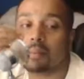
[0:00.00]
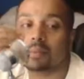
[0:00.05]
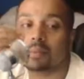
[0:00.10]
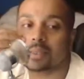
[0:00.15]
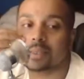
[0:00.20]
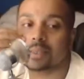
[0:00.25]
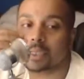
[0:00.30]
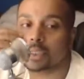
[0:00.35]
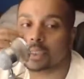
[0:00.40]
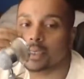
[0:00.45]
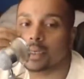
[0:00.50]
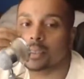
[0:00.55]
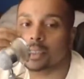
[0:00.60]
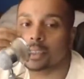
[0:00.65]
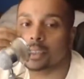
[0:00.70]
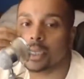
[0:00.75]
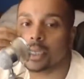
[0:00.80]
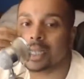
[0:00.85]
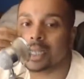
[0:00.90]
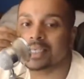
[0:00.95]
actually in the
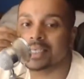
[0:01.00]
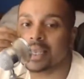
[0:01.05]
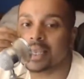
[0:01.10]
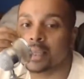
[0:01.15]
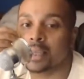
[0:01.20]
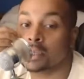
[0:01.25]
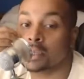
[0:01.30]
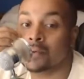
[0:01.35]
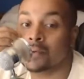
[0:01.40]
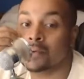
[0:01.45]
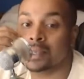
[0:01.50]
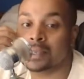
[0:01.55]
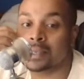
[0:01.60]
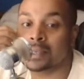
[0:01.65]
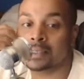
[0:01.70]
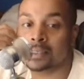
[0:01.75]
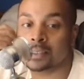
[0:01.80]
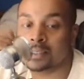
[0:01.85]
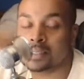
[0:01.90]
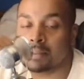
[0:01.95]
chat saying he really digs the
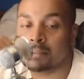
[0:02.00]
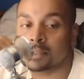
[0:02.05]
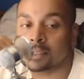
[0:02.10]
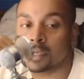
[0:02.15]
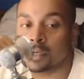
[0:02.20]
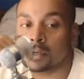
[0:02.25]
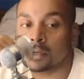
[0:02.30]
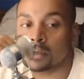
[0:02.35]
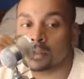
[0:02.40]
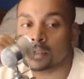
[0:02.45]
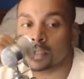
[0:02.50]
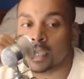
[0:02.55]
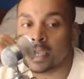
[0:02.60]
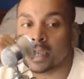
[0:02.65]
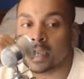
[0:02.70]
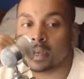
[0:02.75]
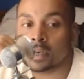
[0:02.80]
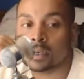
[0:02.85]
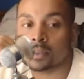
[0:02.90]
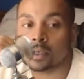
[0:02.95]
Sami
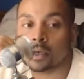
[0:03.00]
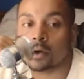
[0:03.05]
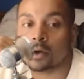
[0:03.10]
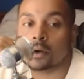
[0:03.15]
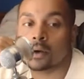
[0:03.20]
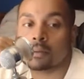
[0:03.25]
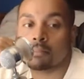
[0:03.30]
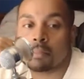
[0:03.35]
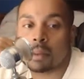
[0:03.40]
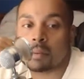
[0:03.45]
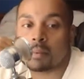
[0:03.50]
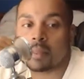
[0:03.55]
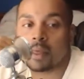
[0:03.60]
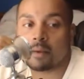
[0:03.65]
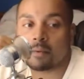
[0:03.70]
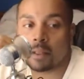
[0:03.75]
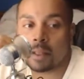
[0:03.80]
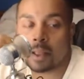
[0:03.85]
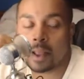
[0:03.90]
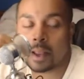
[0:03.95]
Zayn turn. Maybe that
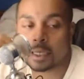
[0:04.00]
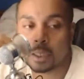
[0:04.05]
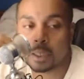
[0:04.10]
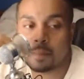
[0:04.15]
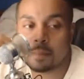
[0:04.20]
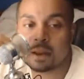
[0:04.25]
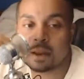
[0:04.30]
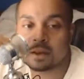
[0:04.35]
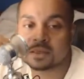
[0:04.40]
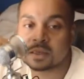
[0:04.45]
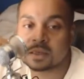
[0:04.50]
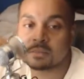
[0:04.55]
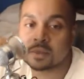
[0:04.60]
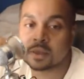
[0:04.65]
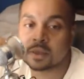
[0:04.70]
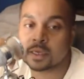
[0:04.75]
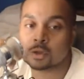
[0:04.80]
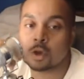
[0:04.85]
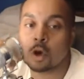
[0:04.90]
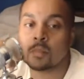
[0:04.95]
will actually amount to something
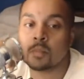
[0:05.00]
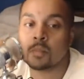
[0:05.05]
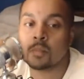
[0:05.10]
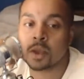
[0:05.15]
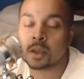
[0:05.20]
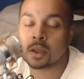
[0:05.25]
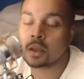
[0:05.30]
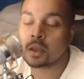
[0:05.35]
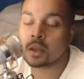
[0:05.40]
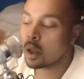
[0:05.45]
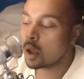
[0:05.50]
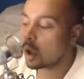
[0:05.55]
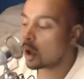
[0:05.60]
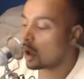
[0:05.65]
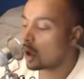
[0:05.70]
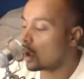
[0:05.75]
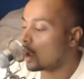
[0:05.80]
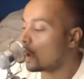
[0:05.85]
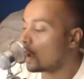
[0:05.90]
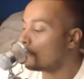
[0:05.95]
he's hoping.
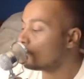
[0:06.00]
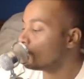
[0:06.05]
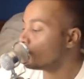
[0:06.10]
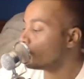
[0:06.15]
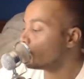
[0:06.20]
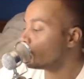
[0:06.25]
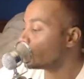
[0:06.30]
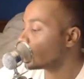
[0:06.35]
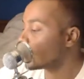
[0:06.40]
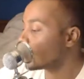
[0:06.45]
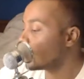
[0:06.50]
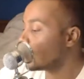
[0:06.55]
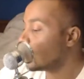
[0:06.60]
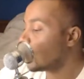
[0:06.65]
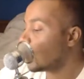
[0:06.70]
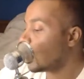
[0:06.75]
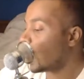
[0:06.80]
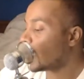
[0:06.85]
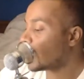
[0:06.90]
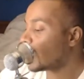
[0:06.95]
I
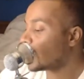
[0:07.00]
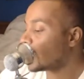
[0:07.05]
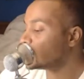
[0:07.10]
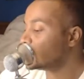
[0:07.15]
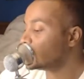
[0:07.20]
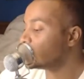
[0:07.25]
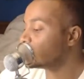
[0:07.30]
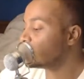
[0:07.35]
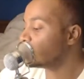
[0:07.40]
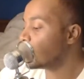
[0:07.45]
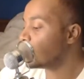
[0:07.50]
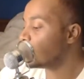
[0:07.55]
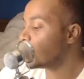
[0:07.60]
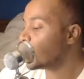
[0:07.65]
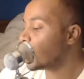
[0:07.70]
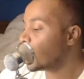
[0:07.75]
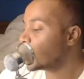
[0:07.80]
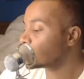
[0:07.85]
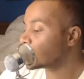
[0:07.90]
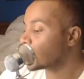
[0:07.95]
kind of see this maybe
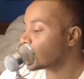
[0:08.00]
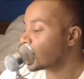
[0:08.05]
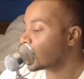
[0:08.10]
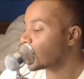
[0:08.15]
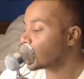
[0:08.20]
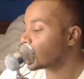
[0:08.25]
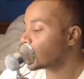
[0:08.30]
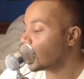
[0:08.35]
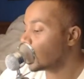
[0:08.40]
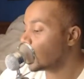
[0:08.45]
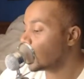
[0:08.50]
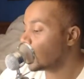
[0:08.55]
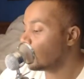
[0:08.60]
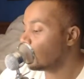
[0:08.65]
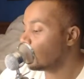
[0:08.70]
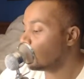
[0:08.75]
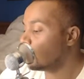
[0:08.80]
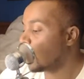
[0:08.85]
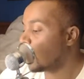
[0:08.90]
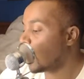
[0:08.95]
as a
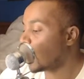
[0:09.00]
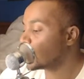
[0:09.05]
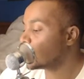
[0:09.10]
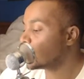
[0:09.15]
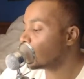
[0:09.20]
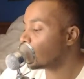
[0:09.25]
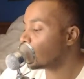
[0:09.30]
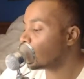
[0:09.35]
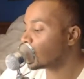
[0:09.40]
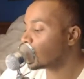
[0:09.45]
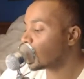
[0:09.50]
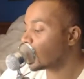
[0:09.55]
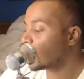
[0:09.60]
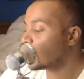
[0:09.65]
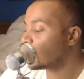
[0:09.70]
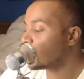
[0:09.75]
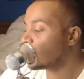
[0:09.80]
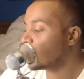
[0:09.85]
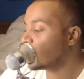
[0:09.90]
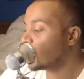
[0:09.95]
bodyguard kind of
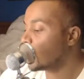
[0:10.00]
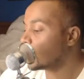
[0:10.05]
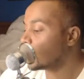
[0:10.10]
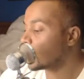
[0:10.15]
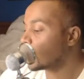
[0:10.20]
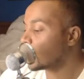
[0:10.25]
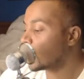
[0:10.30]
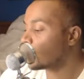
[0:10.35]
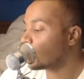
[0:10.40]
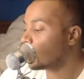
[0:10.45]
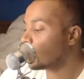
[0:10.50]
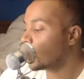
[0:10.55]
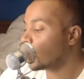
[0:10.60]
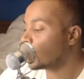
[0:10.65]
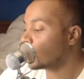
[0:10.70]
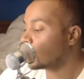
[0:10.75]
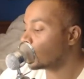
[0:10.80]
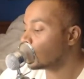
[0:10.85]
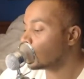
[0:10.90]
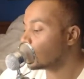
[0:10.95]
thing, when
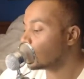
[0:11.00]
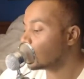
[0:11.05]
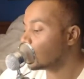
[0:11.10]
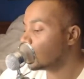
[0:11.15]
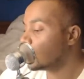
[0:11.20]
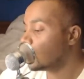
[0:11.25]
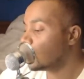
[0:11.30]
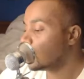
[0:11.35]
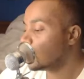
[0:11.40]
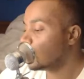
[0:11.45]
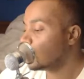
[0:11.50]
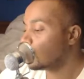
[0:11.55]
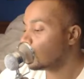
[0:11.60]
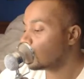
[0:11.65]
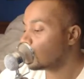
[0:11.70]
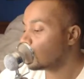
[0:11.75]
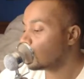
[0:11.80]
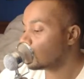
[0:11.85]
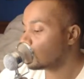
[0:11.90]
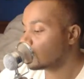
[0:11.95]

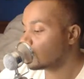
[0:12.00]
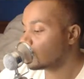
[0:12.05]
Shawn